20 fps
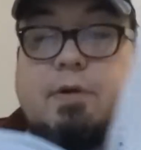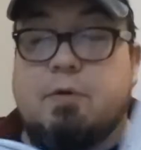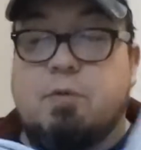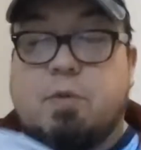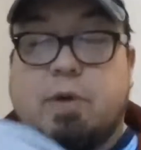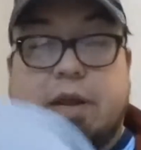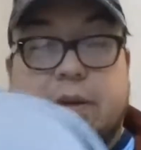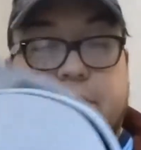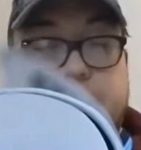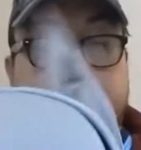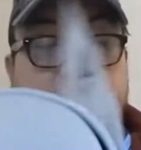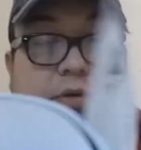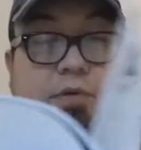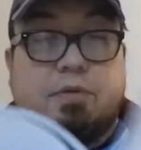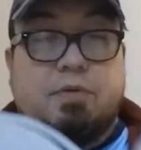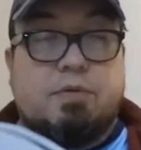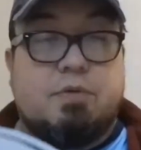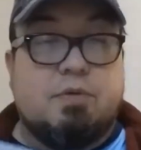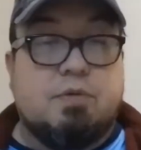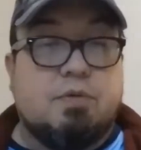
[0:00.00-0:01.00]
You know, whatever
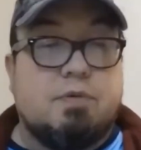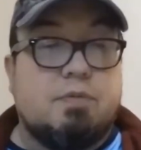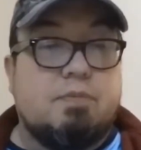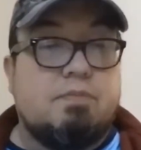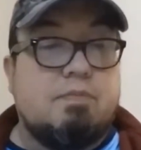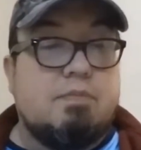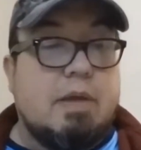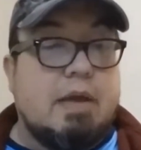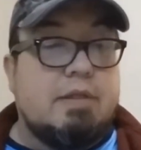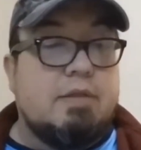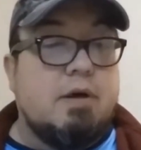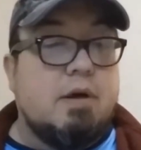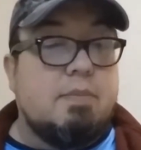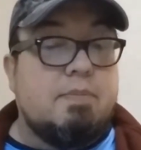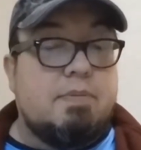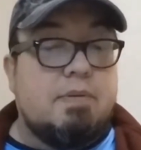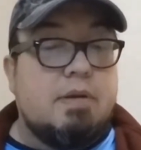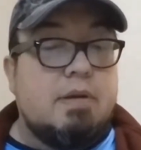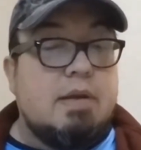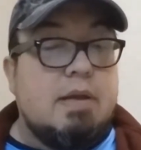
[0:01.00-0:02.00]
you end
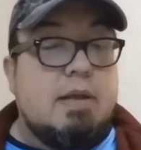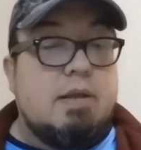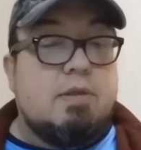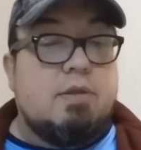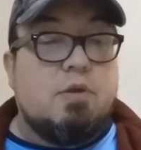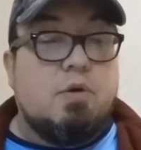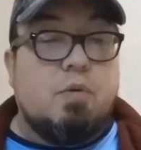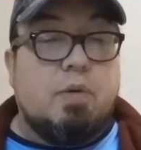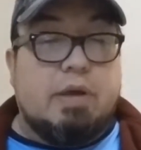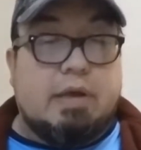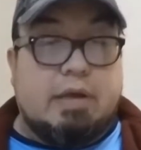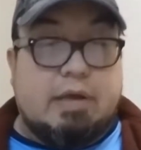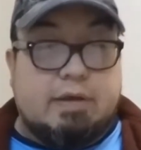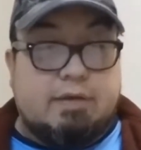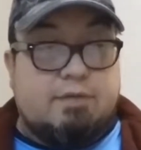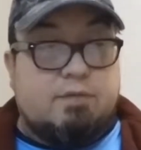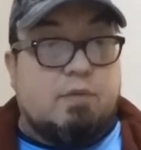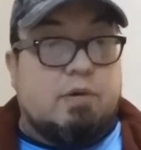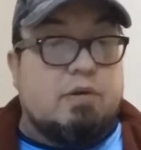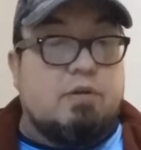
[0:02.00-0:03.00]
up doing
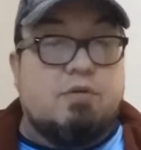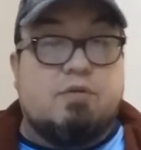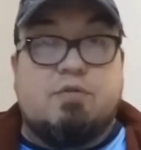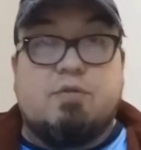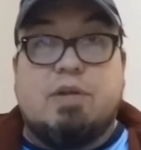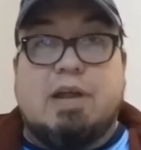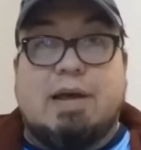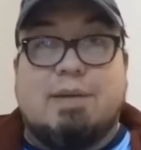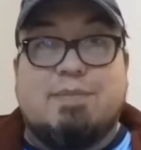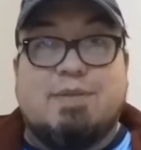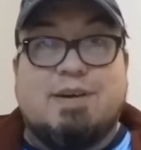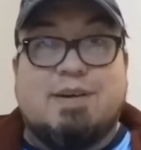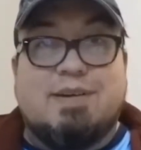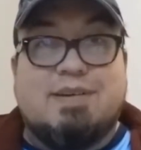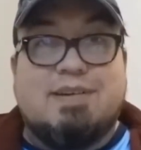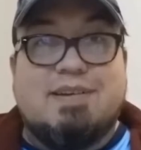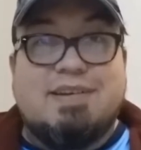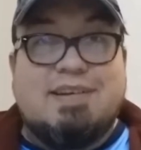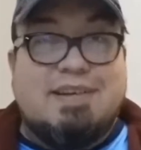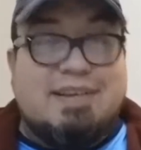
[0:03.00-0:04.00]
is what you should have
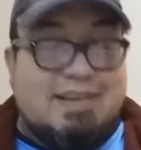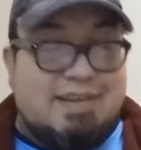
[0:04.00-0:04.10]
done.